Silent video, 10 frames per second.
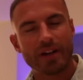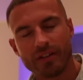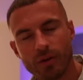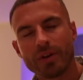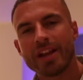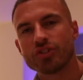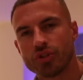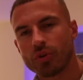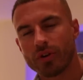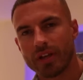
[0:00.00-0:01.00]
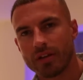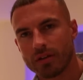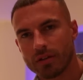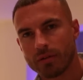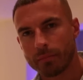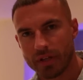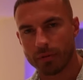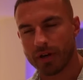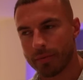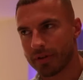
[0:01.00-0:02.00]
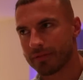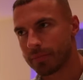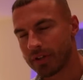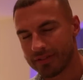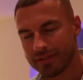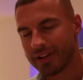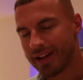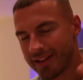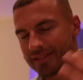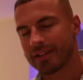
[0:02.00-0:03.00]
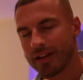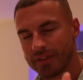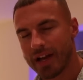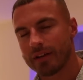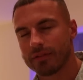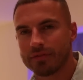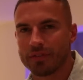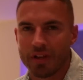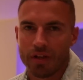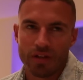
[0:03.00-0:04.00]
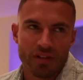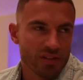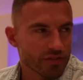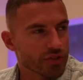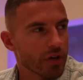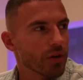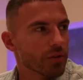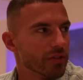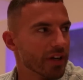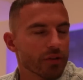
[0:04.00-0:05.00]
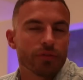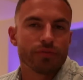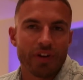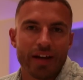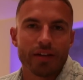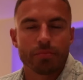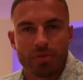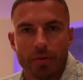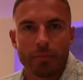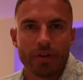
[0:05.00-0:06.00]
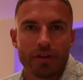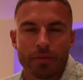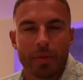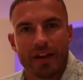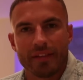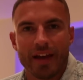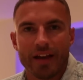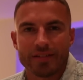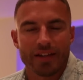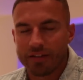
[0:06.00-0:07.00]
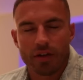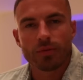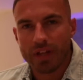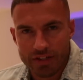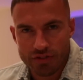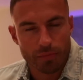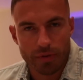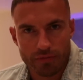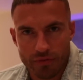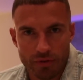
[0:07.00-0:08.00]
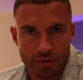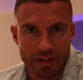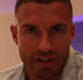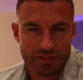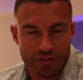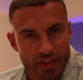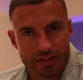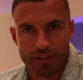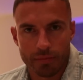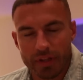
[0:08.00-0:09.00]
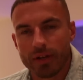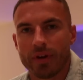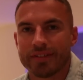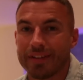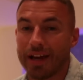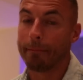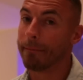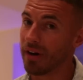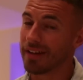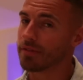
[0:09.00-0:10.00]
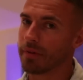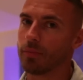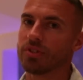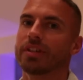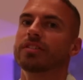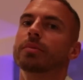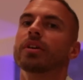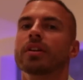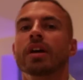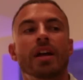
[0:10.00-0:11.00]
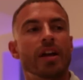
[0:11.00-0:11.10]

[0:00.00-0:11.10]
I don't enjoy meal prepping, because as I've kind of just got older, I do find prepping meals a pain in the ass, and I don't like shopping for food either. I just think it's a complete waste of time, but it's something which needs to be done.